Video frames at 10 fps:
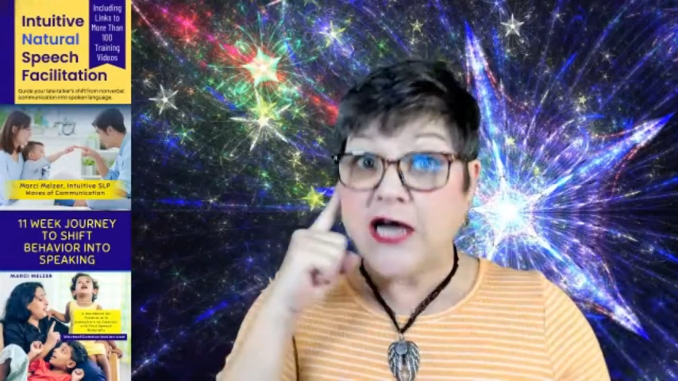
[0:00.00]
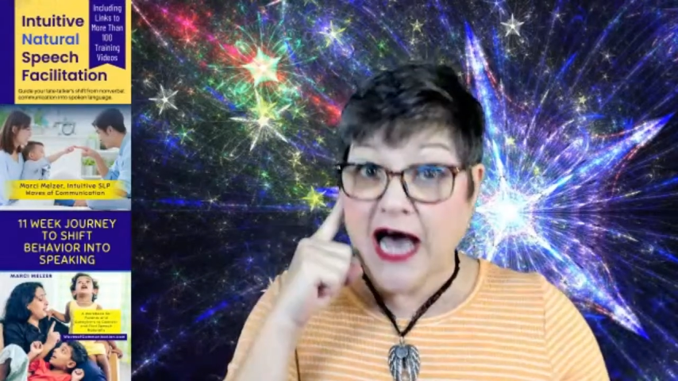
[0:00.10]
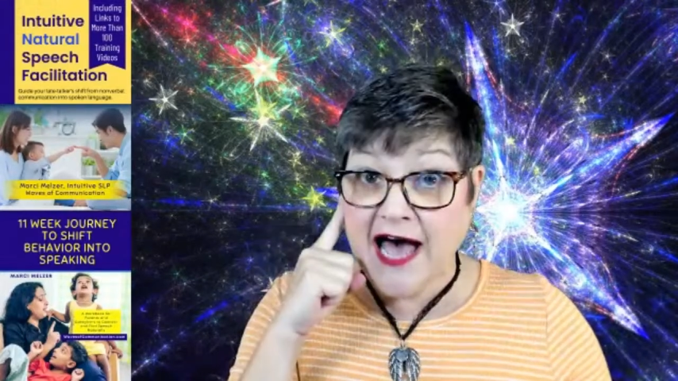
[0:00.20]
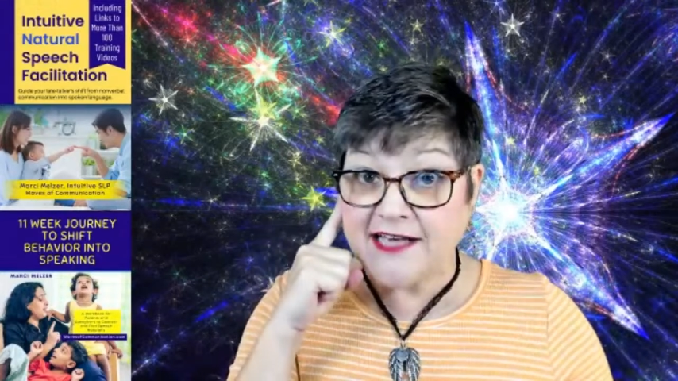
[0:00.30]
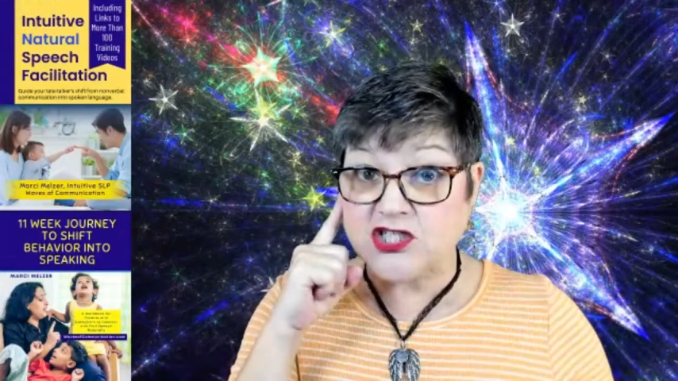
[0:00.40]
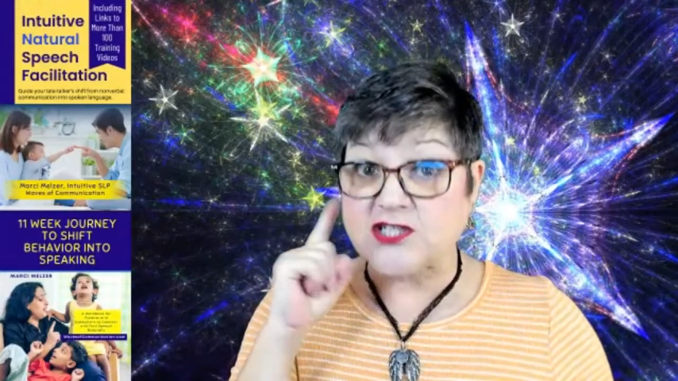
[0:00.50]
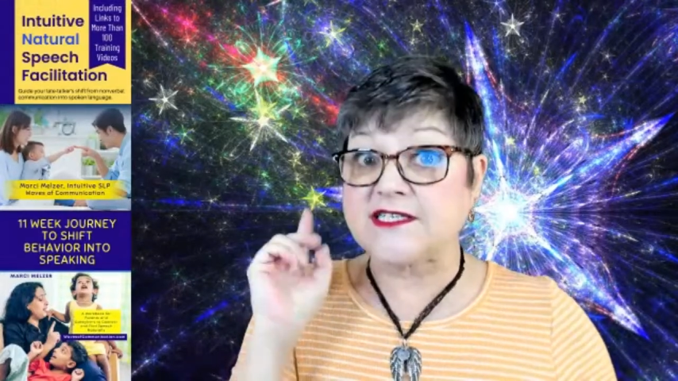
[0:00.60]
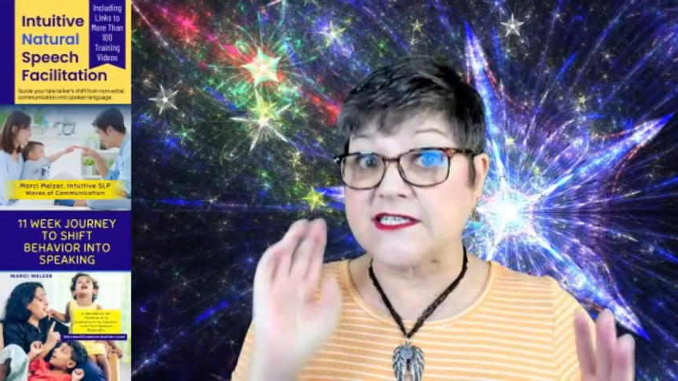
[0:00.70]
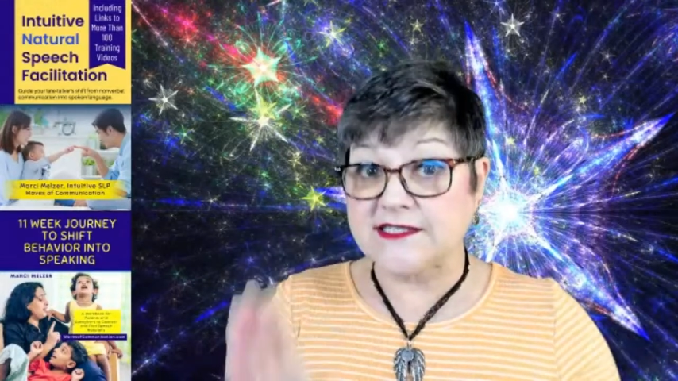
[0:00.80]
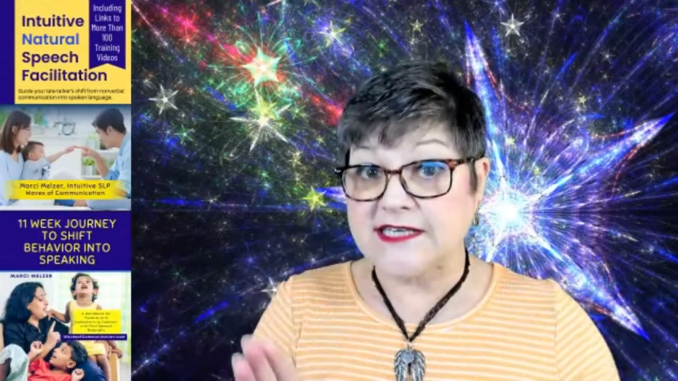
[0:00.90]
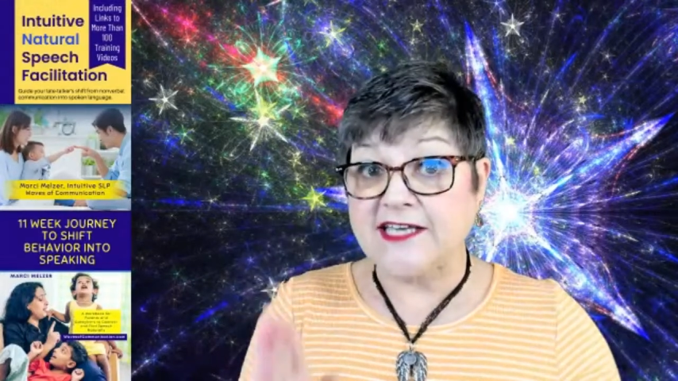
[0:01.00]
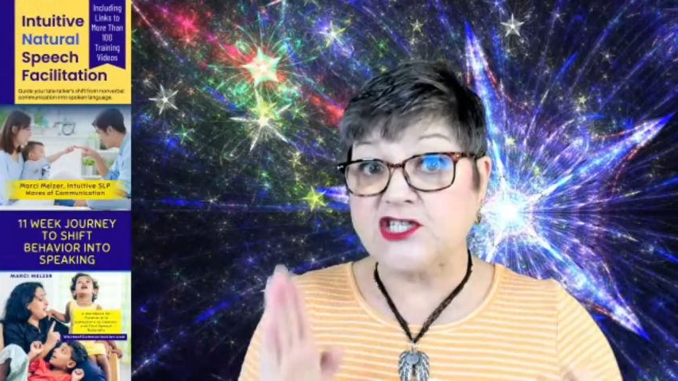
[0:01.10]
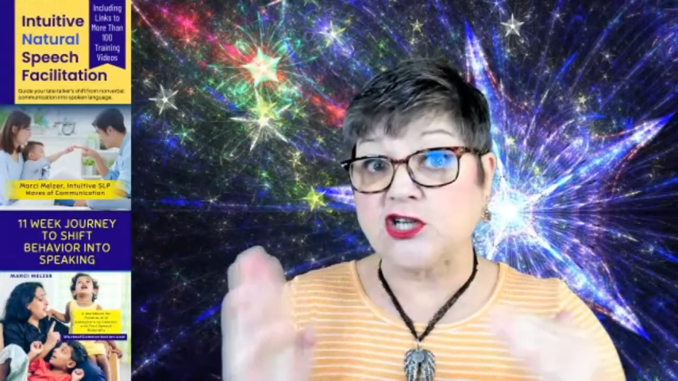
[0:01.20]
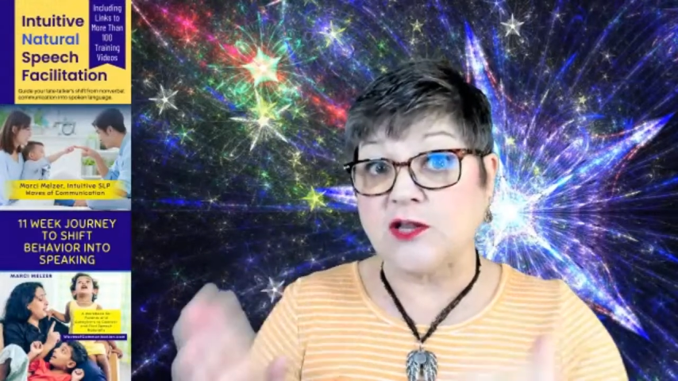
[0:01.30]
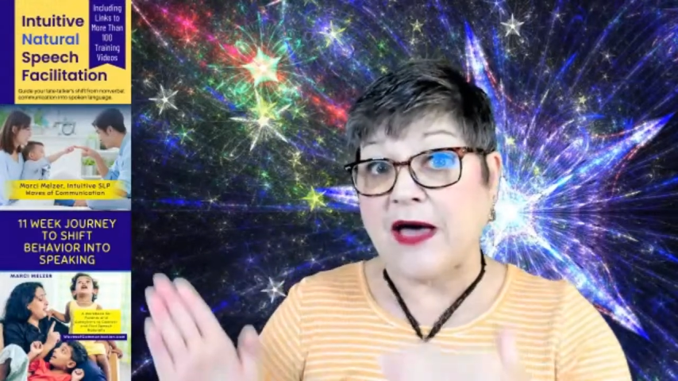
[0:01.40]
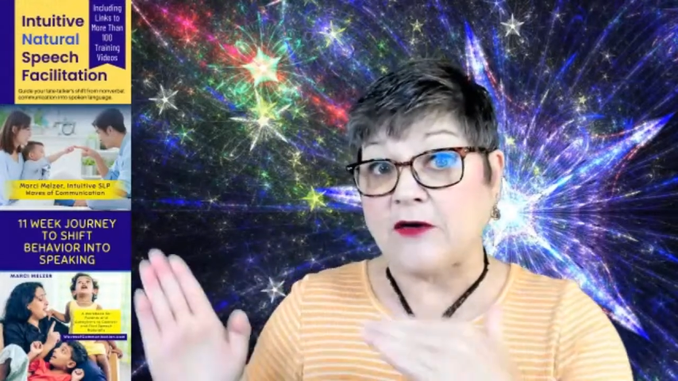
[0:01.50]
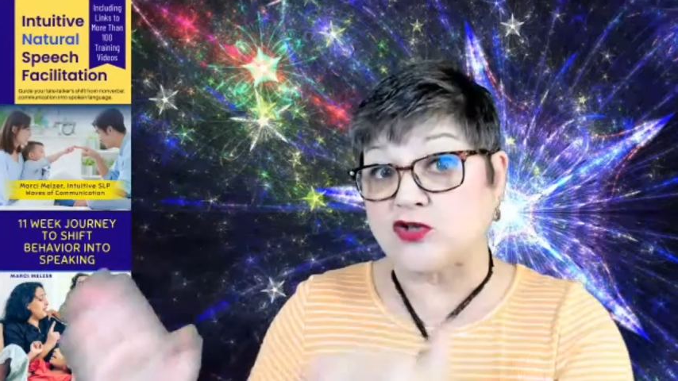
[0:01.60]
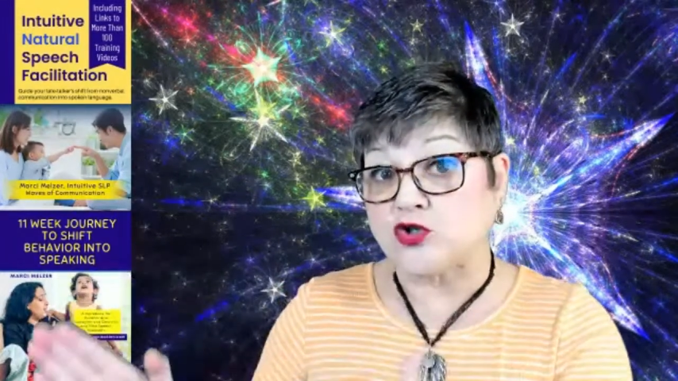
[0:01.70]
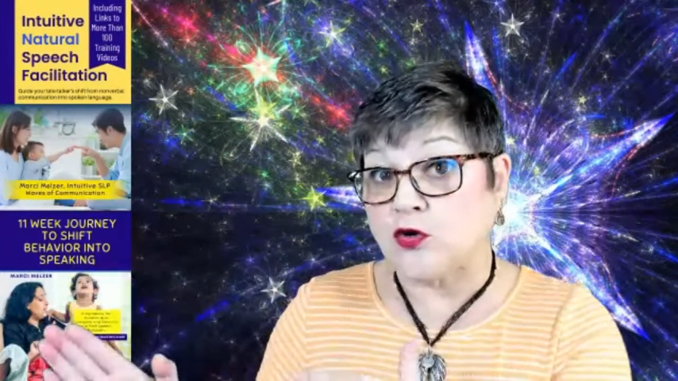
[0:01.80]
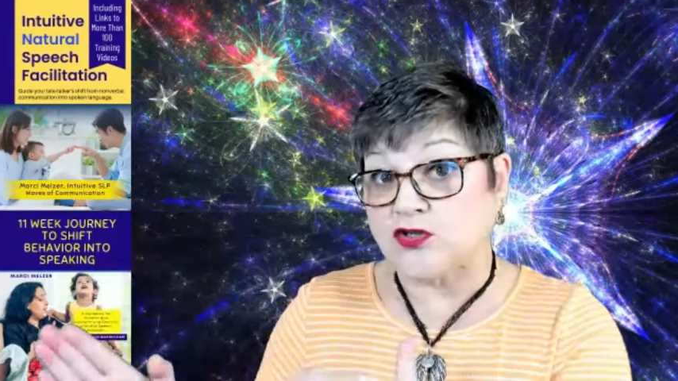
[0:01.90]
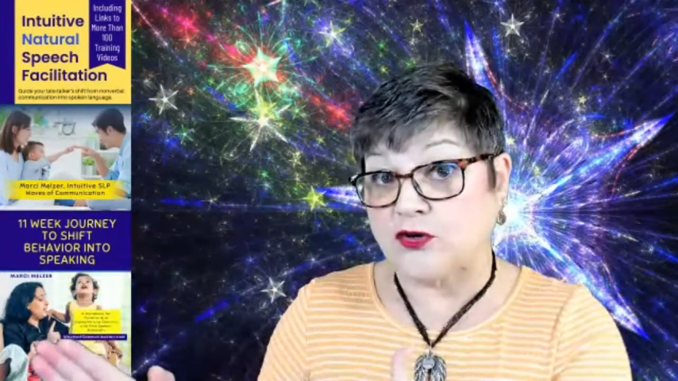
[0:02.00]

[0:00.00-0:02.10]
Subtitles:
conscious and intentional about your short